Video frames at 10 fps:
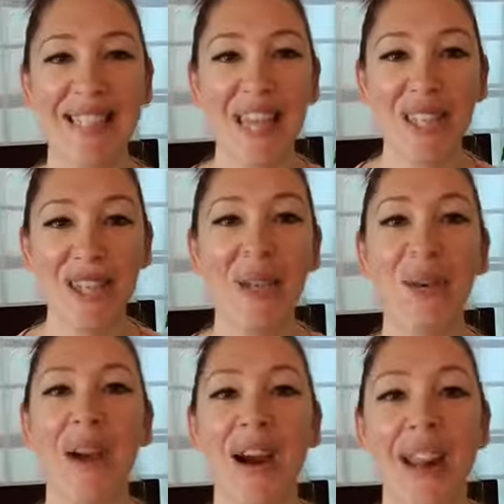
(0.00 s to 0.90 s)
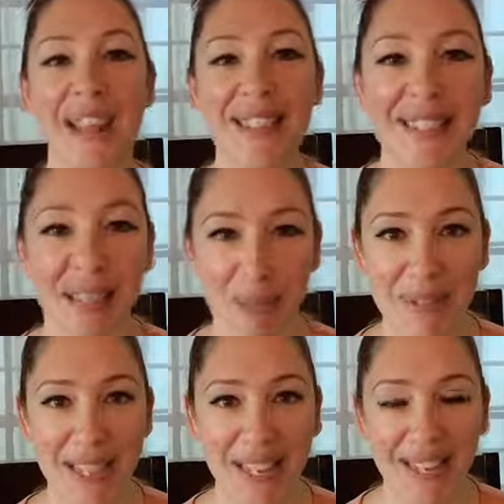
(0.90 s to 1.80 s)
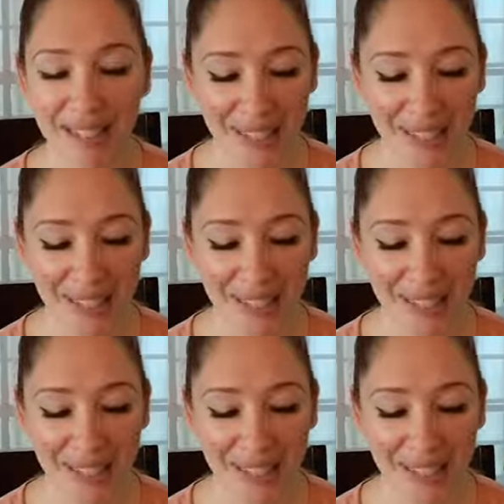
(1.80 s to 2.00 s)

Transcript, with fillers: that you are accepted.